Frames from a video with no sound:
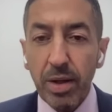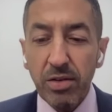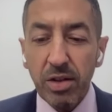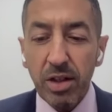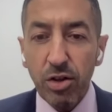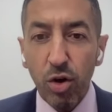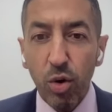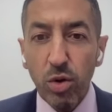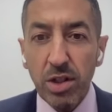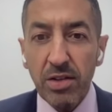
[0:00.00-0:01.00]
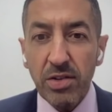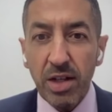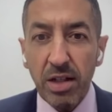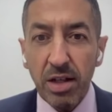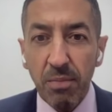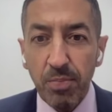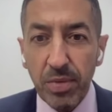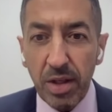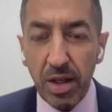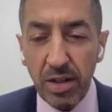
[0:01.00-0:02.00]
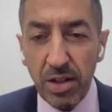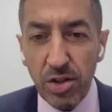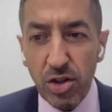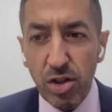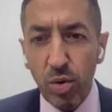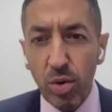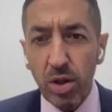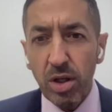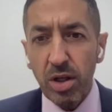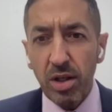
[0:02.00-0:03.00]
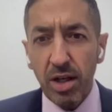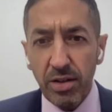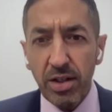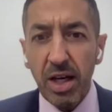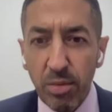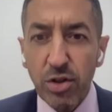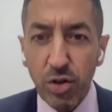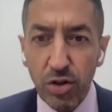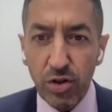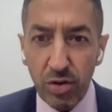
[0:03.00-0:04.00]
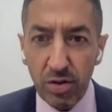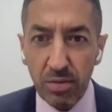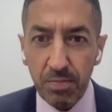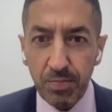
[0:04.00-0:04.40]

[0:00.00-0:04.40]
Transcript: but it holds less data and is slower and the camera is not as good.